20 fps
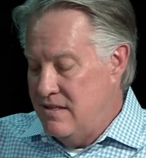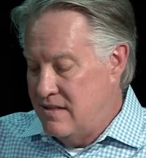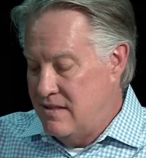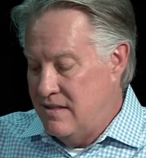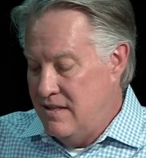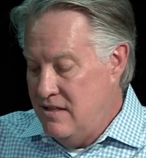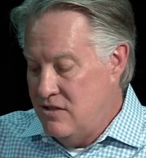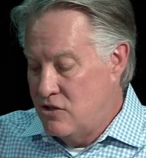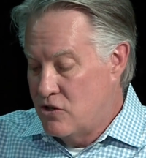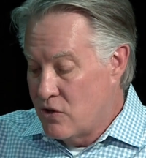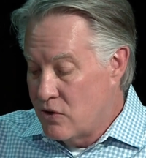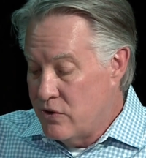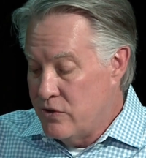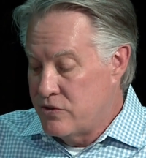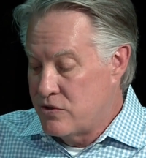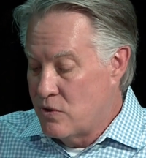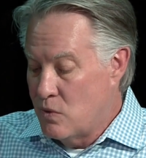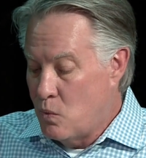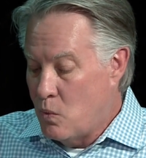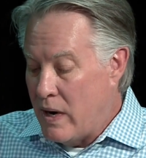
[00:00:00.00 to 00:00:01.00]
these
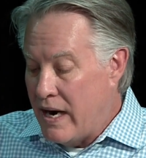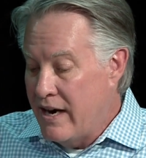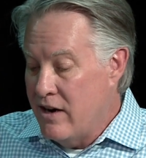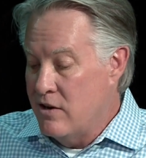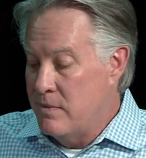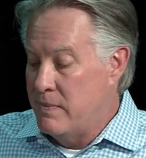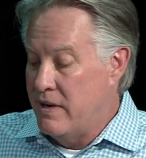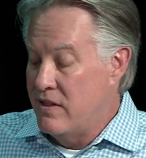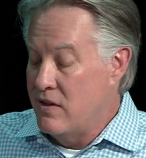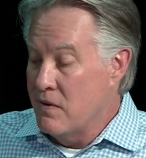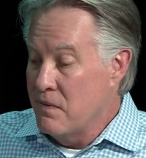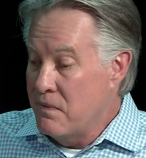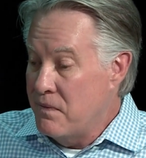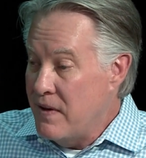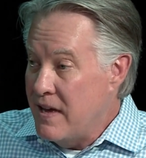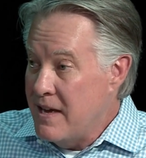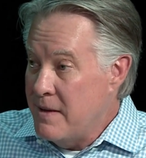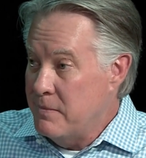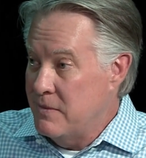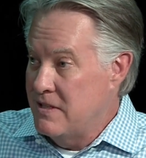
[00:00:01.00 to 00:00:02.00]
girls are wired by their
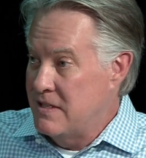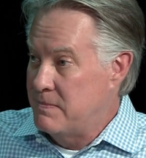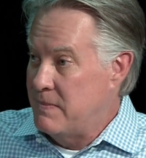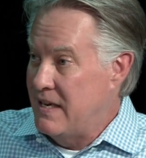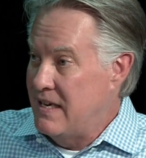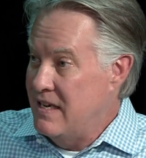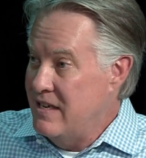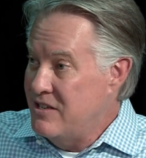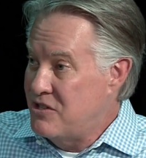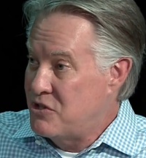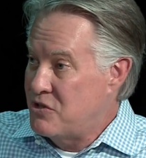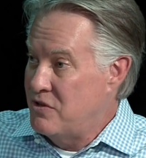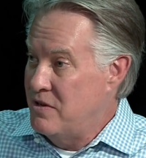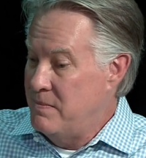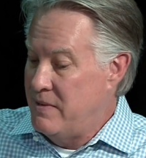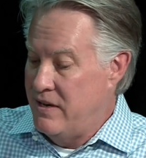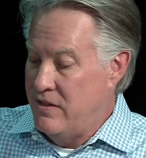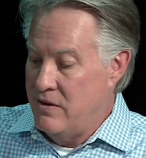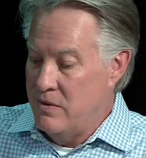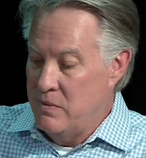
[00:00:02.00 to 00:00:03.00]
families, by history,
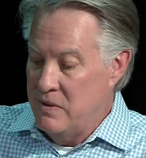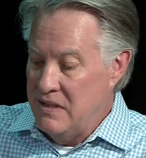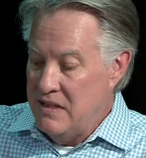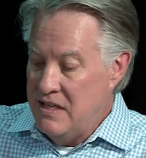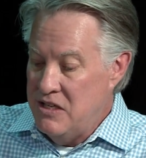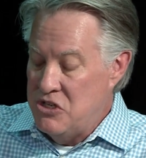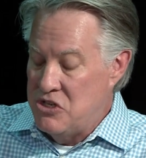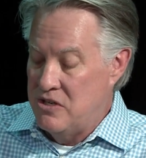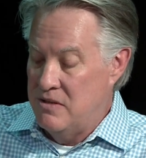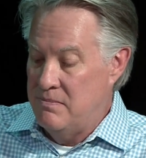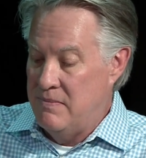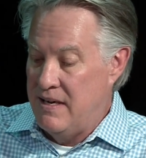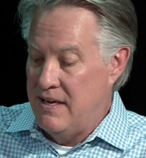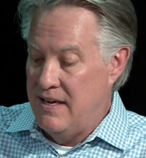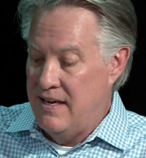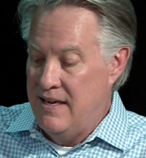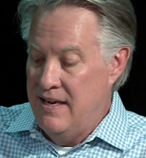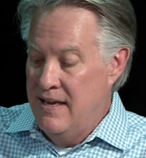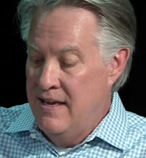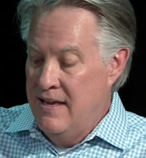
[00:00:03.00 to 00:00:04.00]
by their religion,
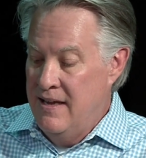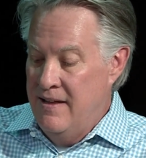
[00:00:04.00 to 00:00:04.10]
by